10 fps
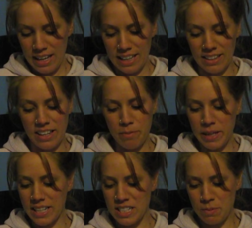In light of
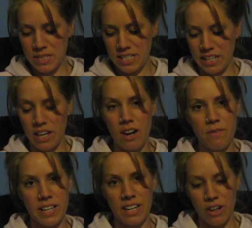my husband's layoff,
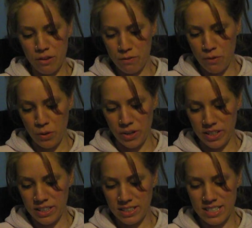I cannot
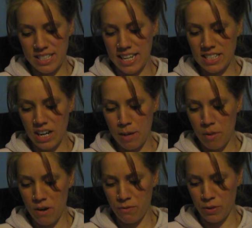afford to take time
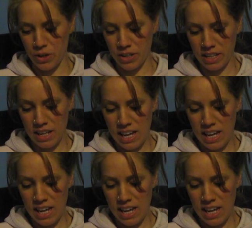off work